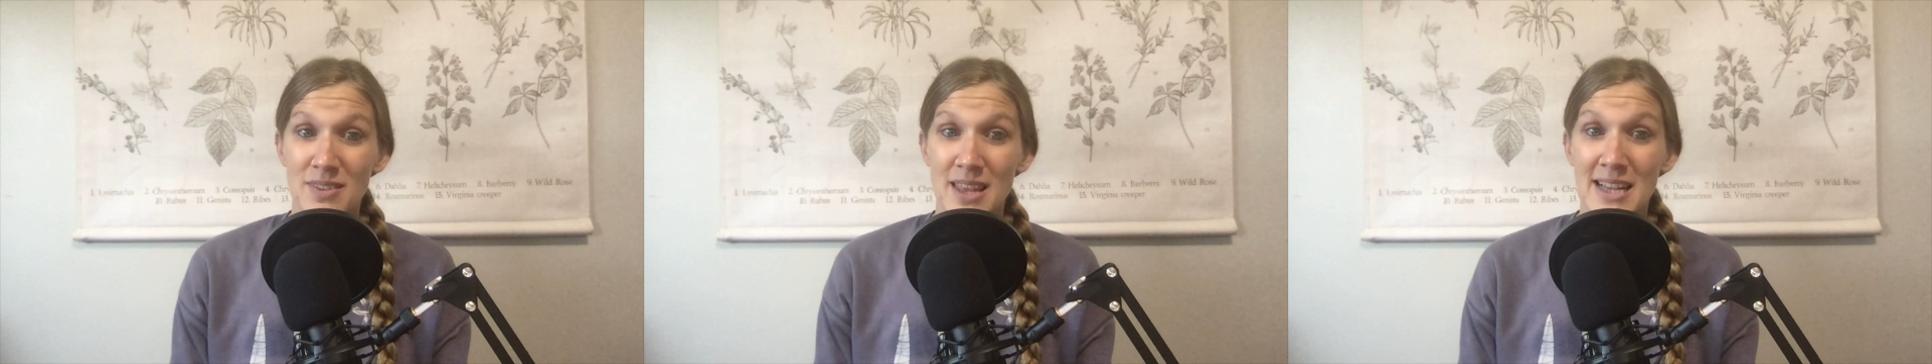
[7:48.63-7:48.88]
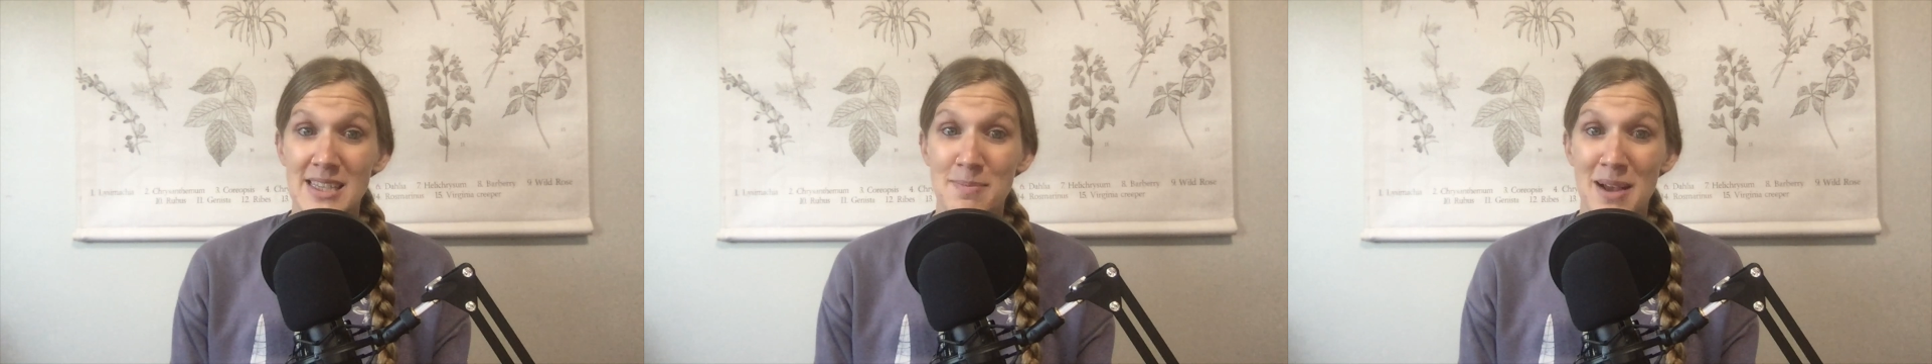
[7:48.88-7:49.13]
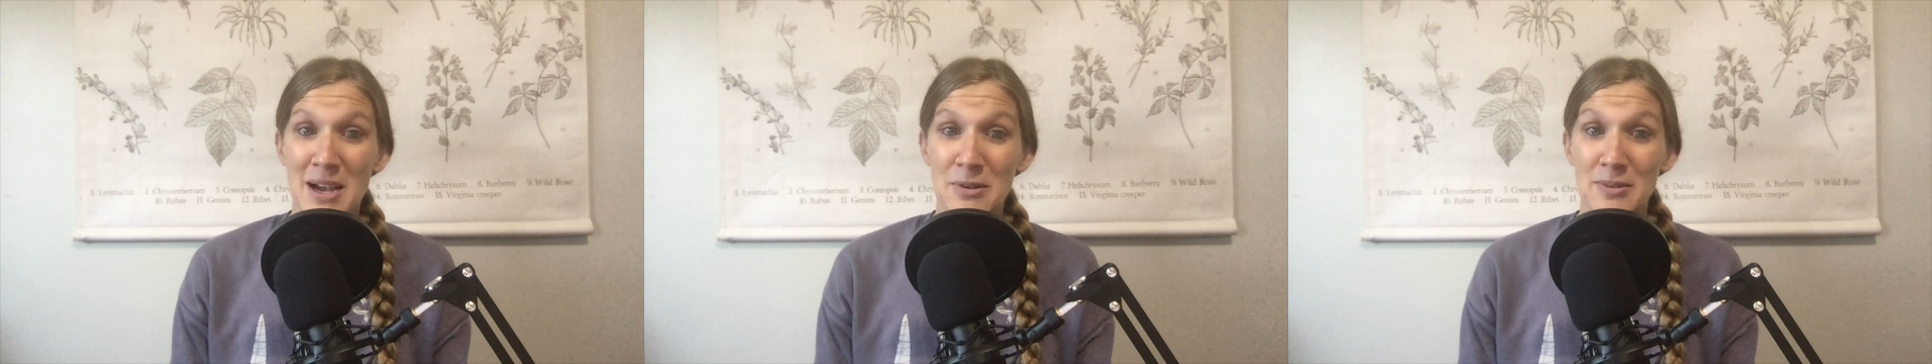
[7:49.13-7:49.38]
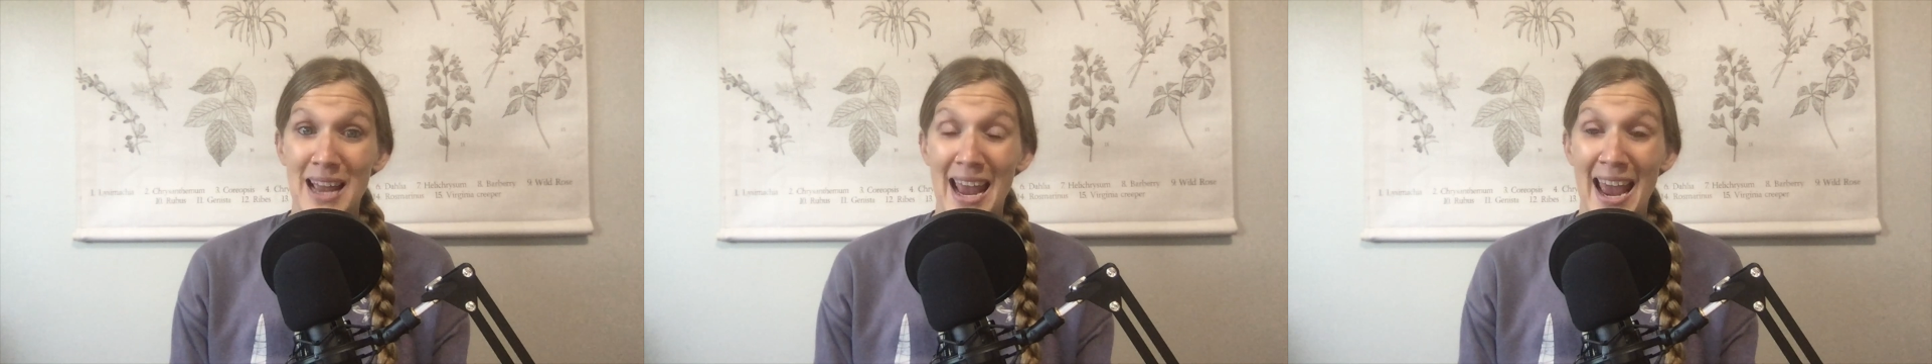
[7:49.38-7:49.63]
that's
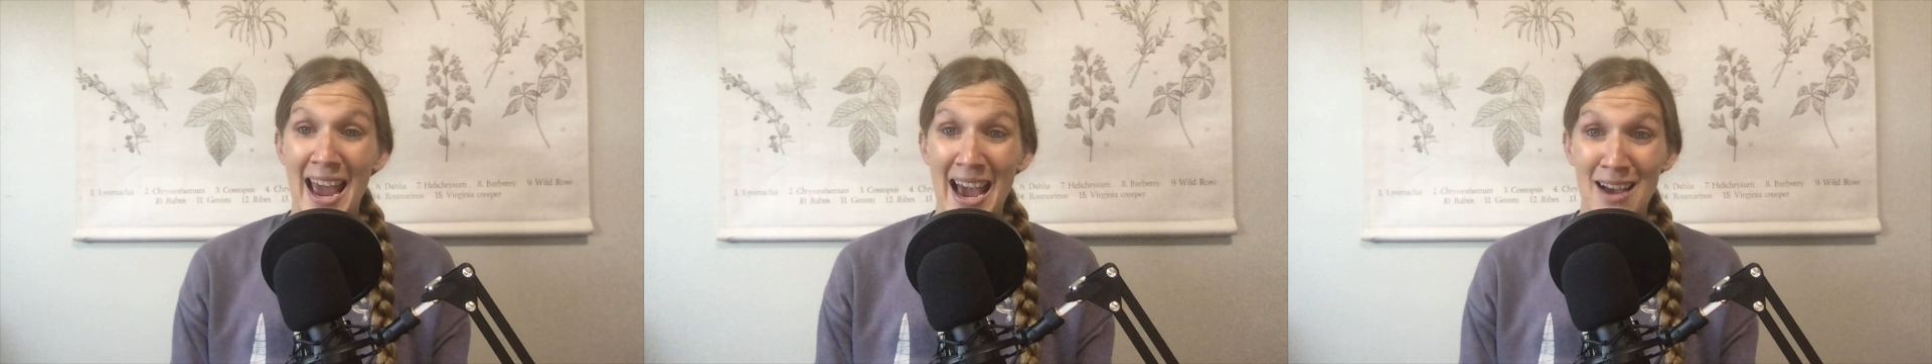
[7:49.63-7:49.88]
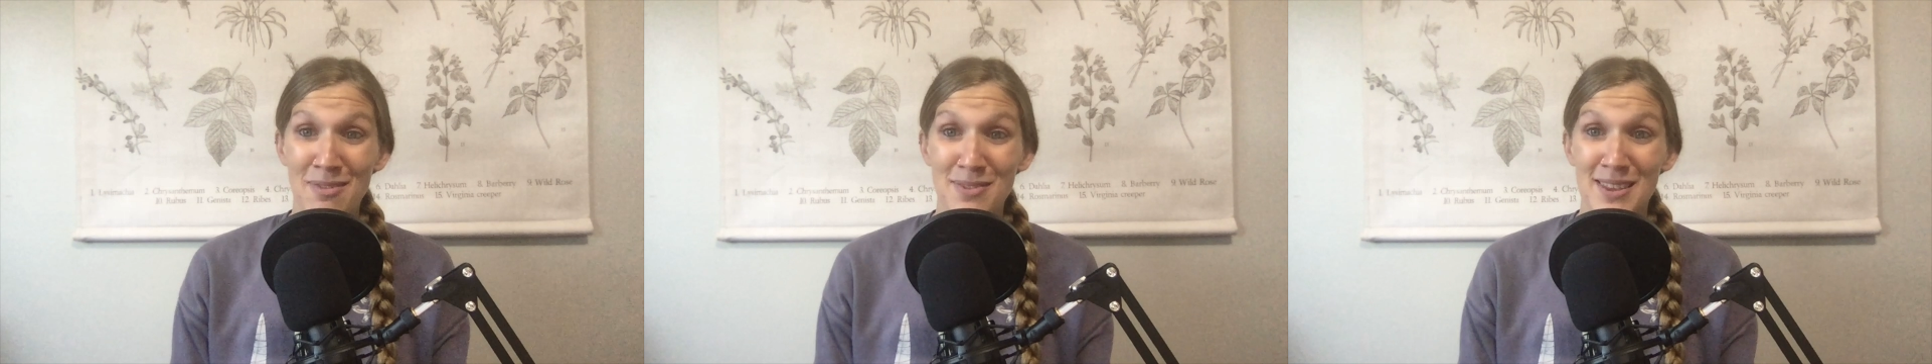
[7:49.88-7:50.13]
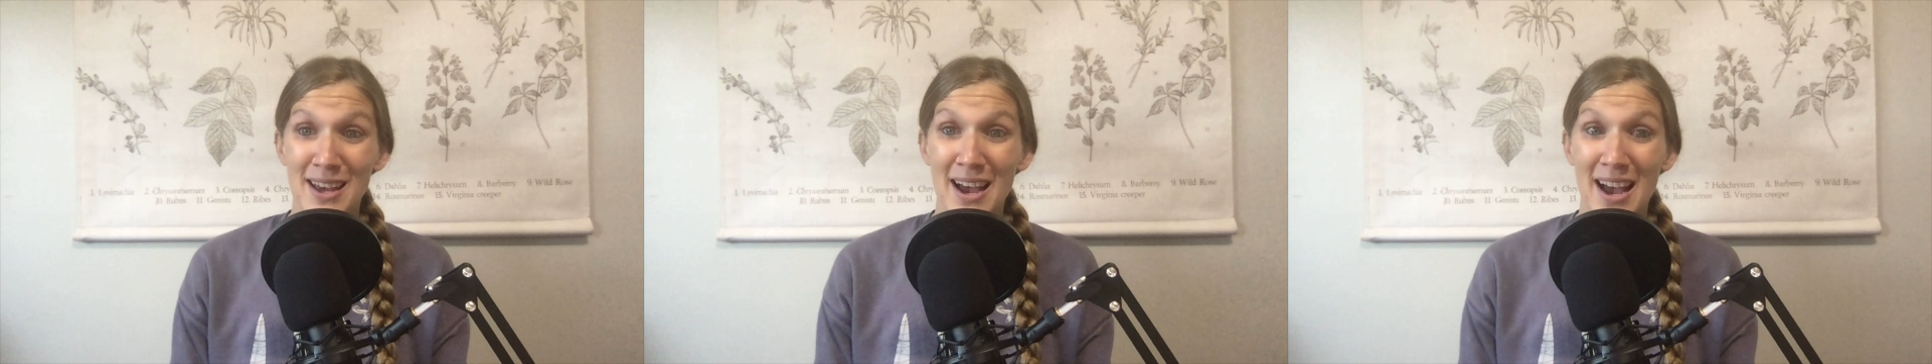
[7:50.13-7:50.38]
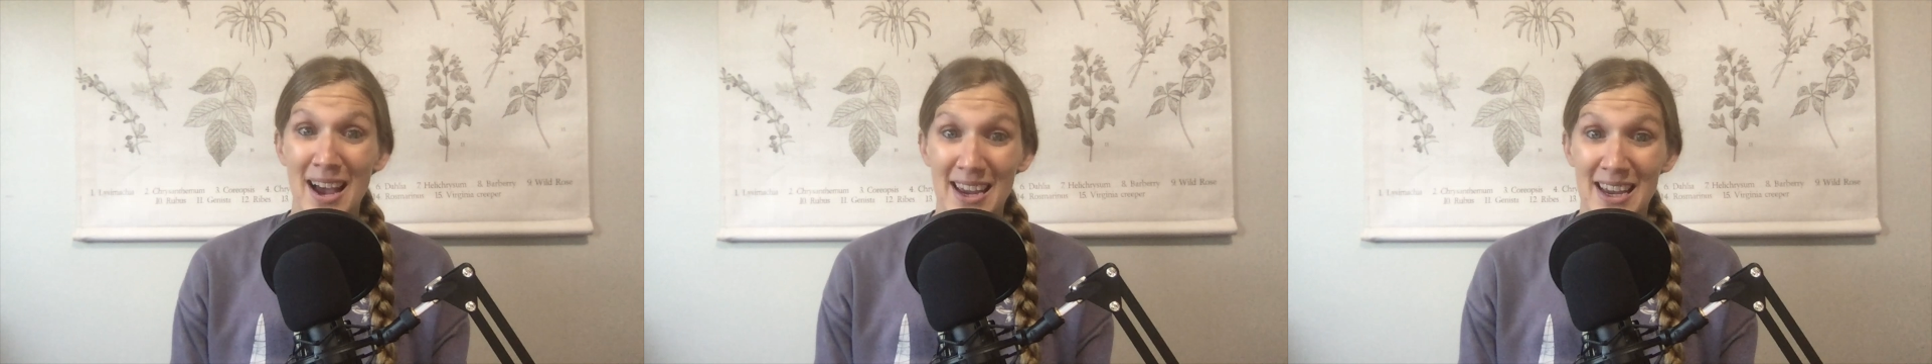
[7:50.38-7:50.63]
about half the
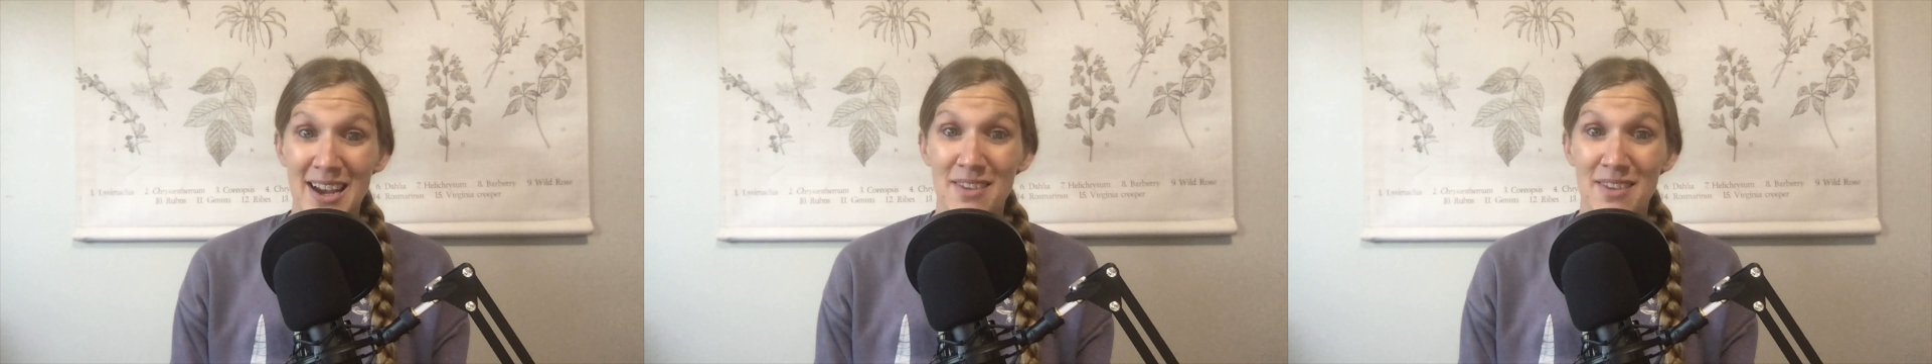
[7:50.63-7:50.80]
height